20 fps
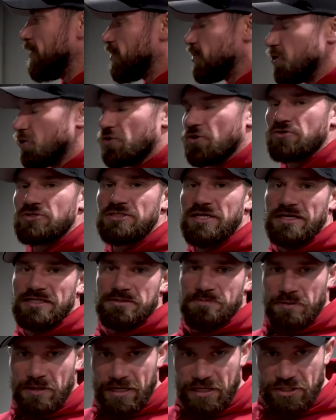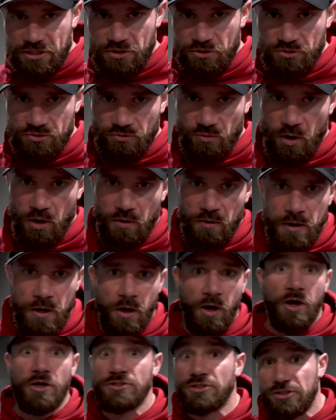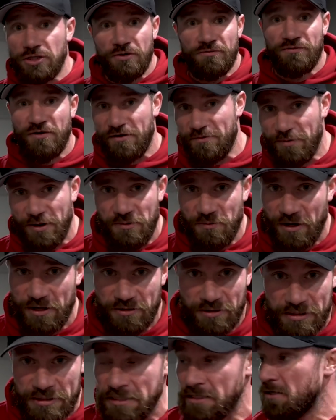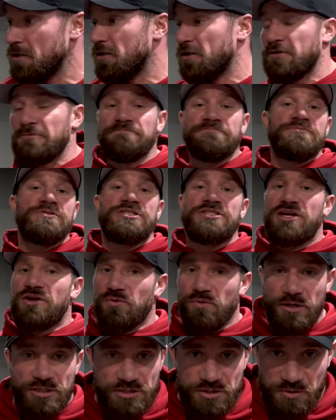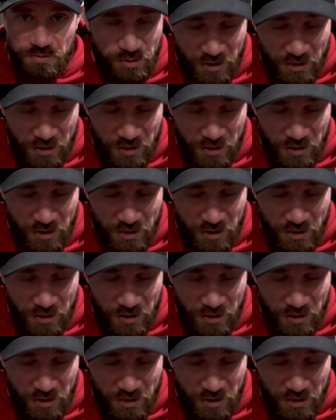You know, those things play a huge role. Also, for everybody wondering, steroids do